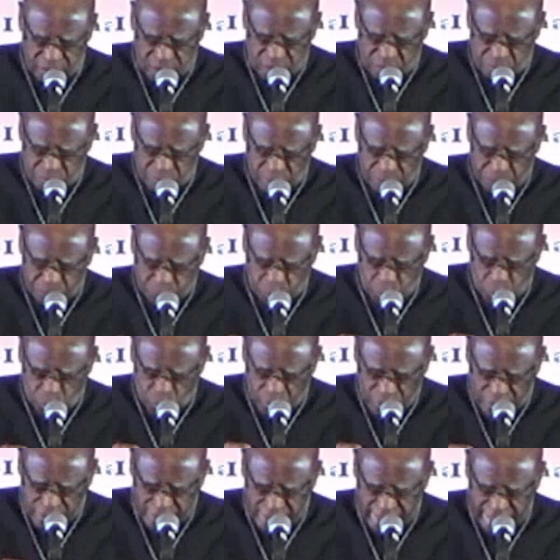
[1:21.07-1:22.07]
but
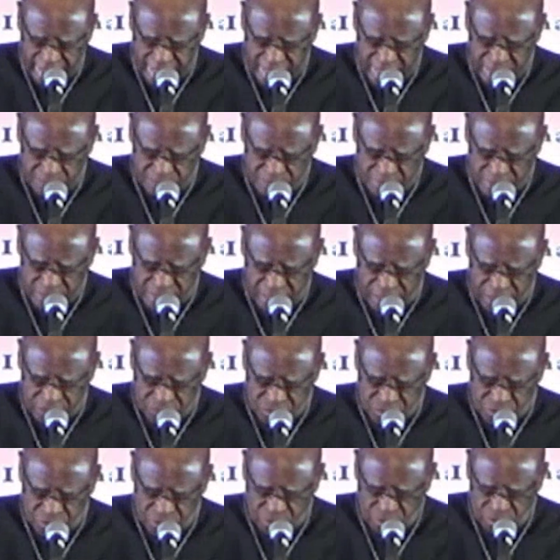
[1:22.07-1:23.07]
proclaimed
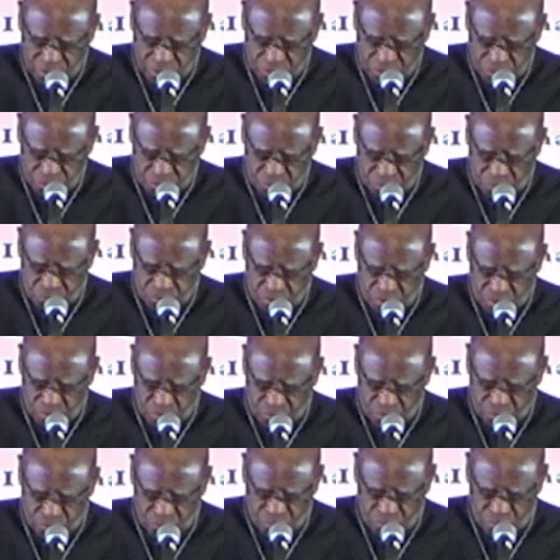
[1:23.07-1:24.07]
it to
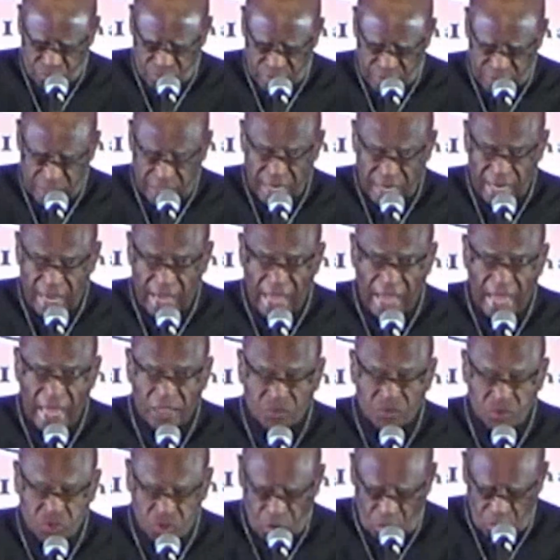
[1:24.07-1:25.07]
you
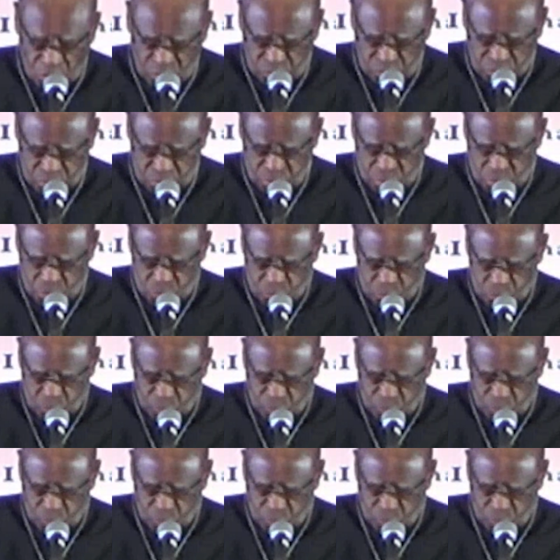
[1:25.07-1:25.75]
and taught you